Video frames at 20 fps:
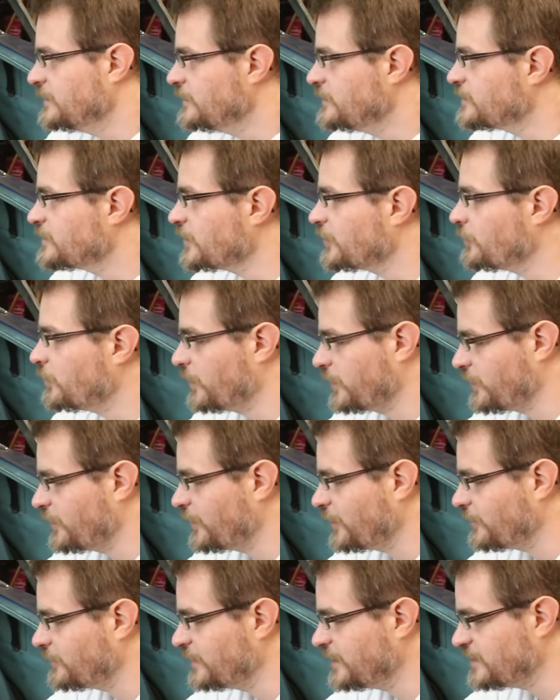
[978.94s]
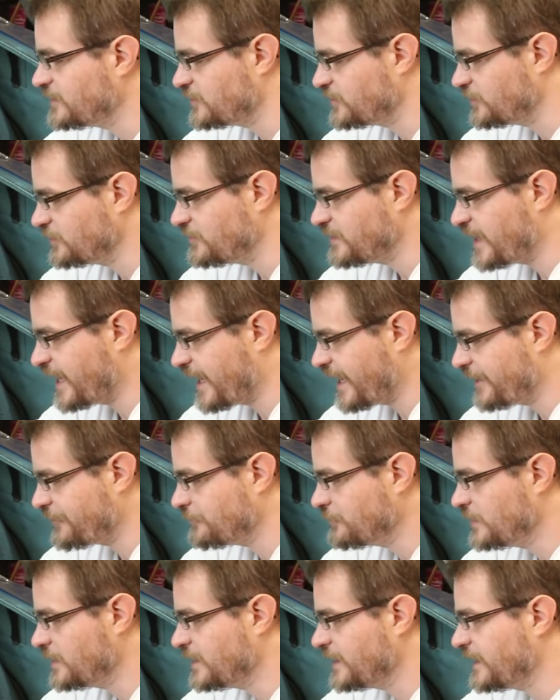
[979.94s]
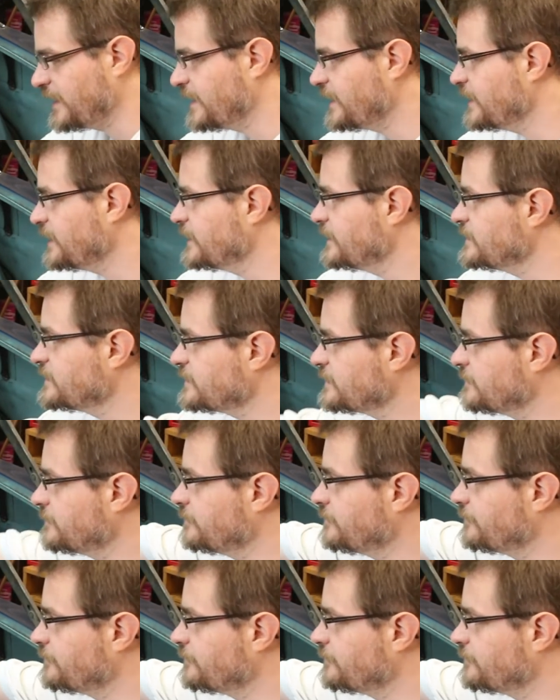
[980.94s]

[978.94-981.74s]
So what I think I need to do now is